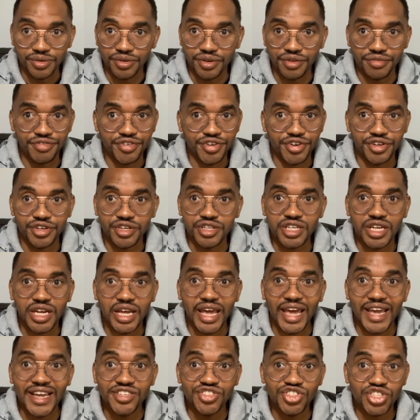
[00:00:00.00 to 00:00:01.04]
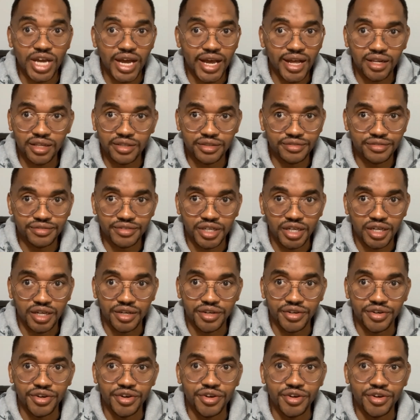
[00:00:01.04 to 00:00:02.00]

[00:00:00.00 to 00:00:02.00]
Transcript: If you're not a child of God,